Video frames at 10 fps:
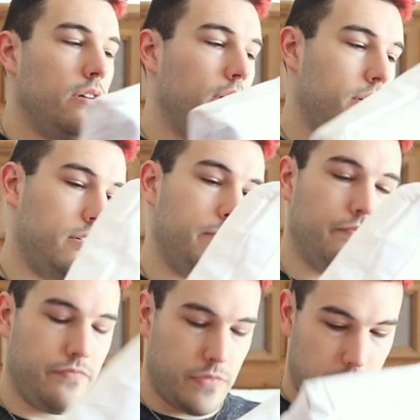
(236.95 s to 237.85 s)

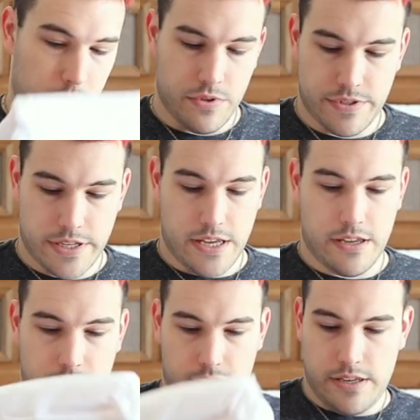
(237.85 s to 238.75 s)
Um, I will
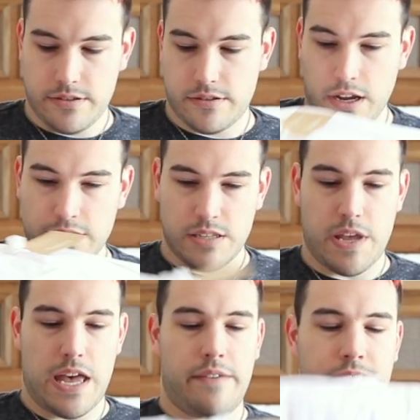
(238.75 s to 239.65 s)
say, these got some
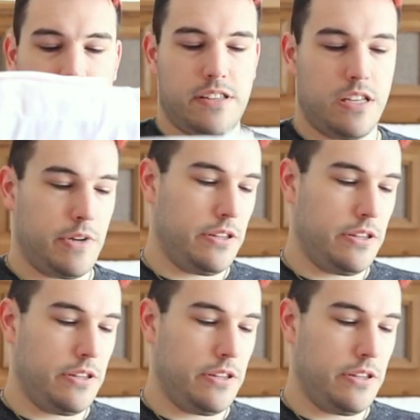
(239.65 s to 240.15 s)
heft to them,